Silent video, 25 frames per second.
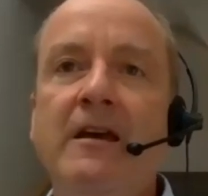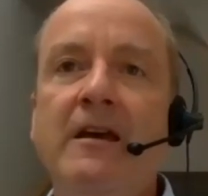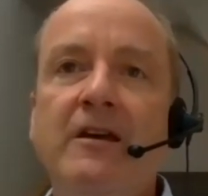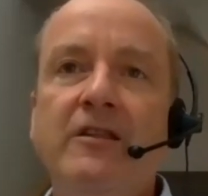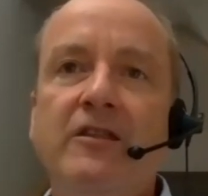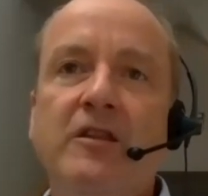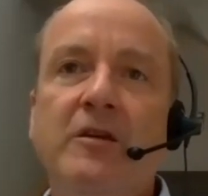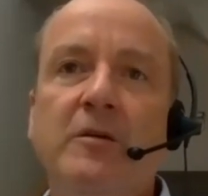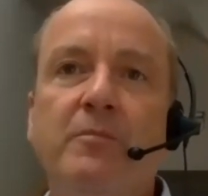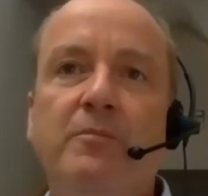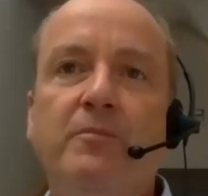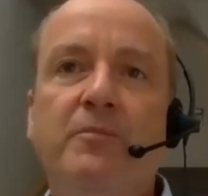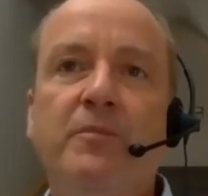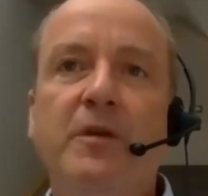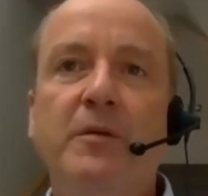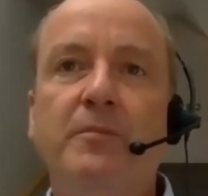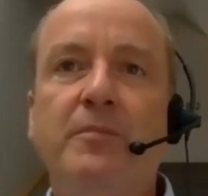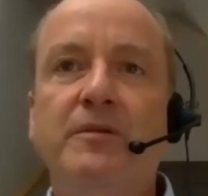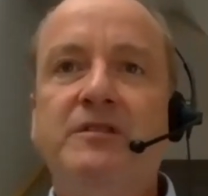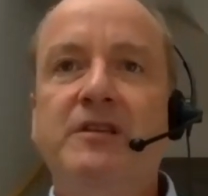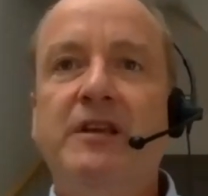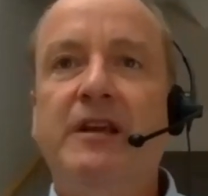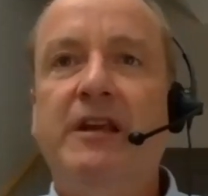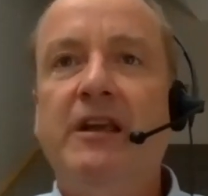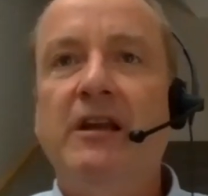the
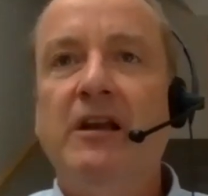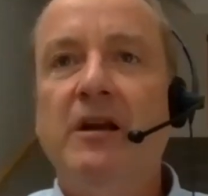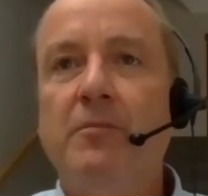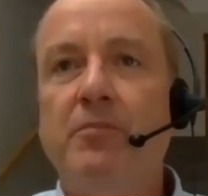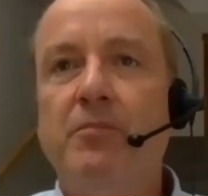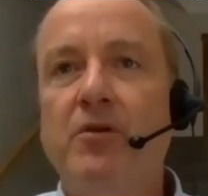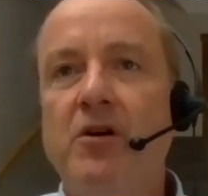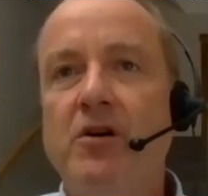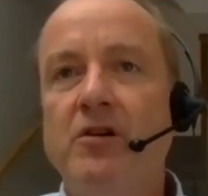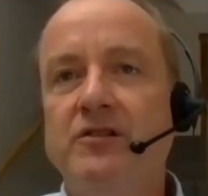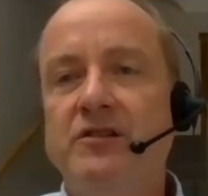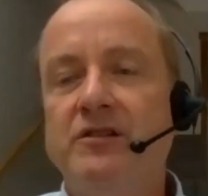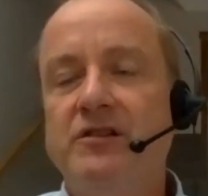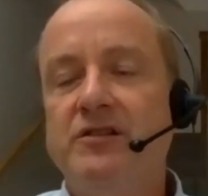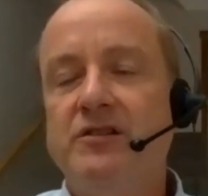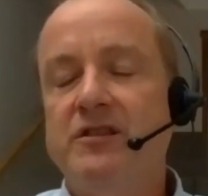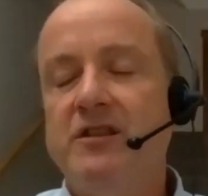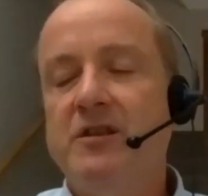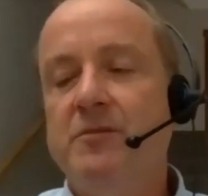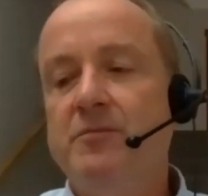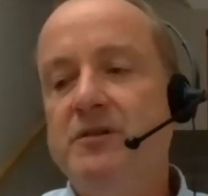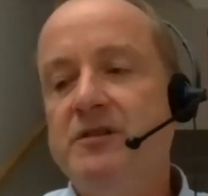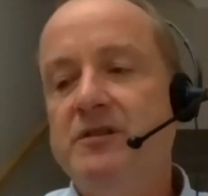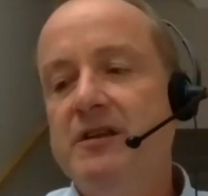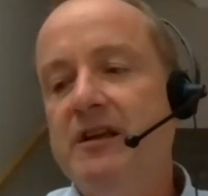particular branches
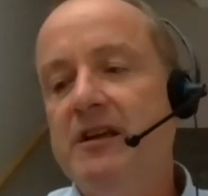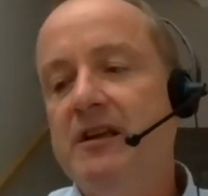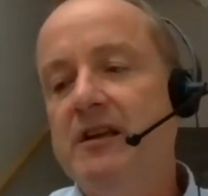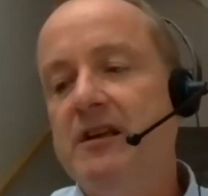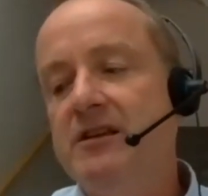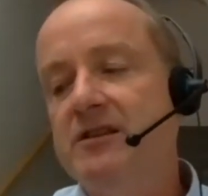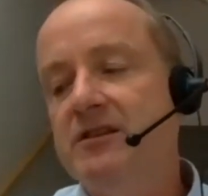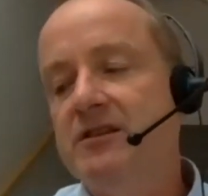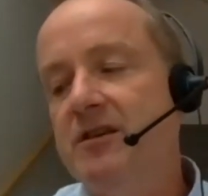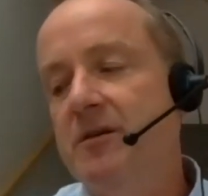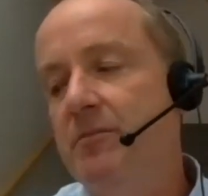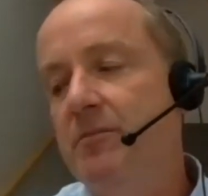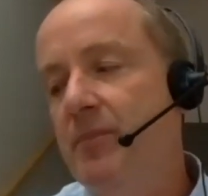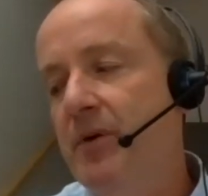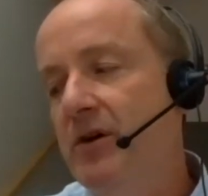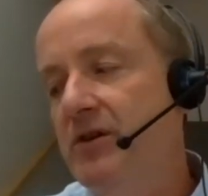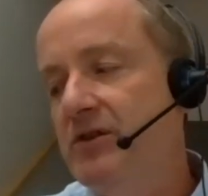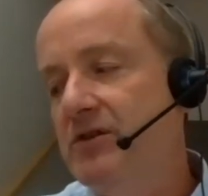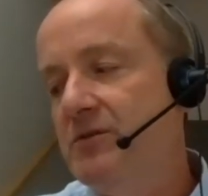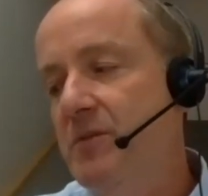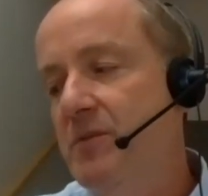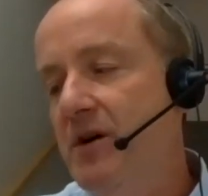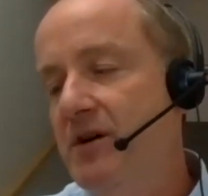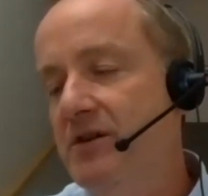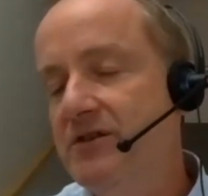and the particular
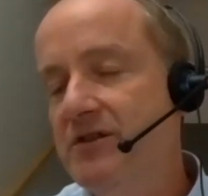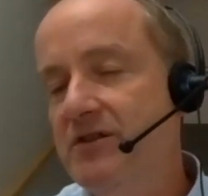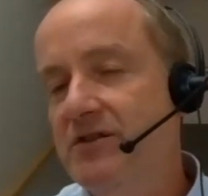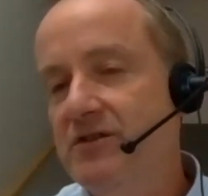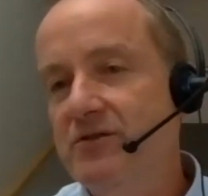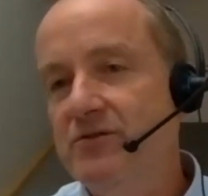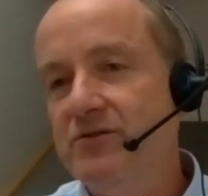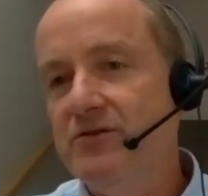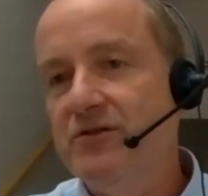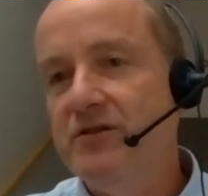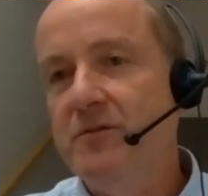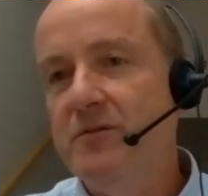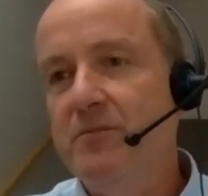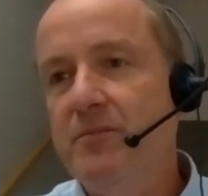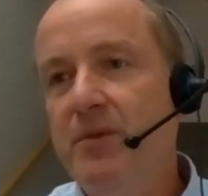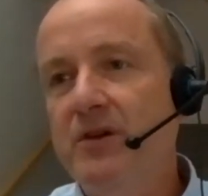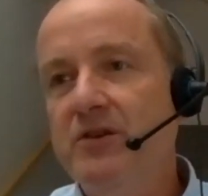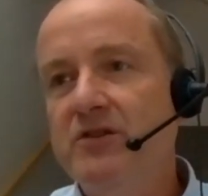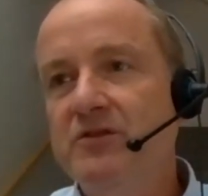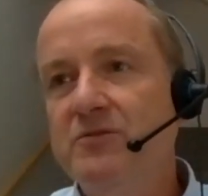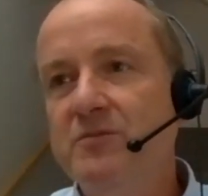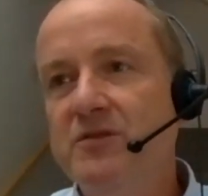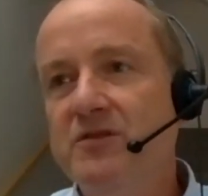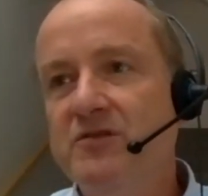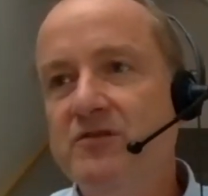sub-postmasters or
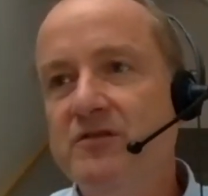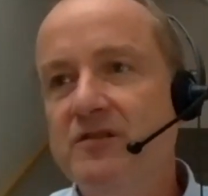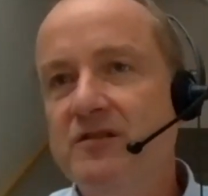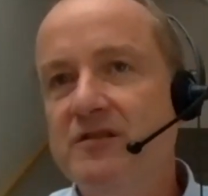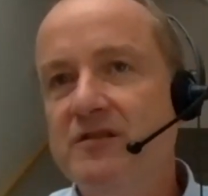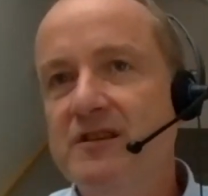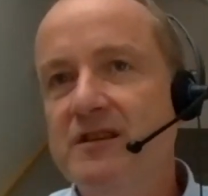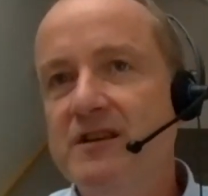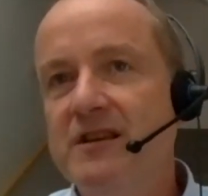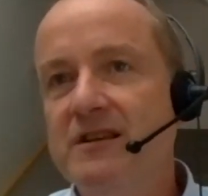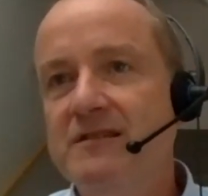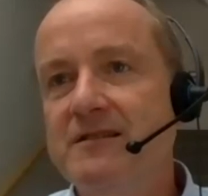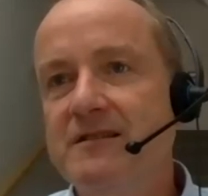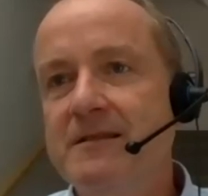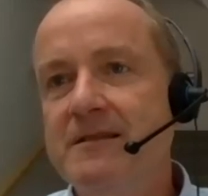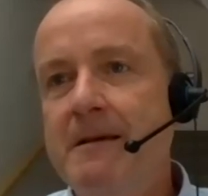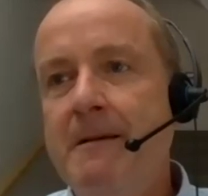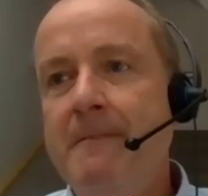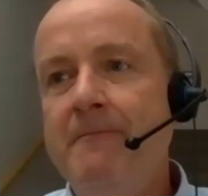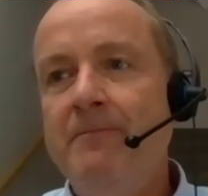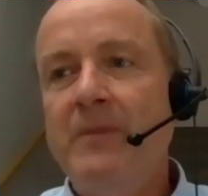sub-postmistresses.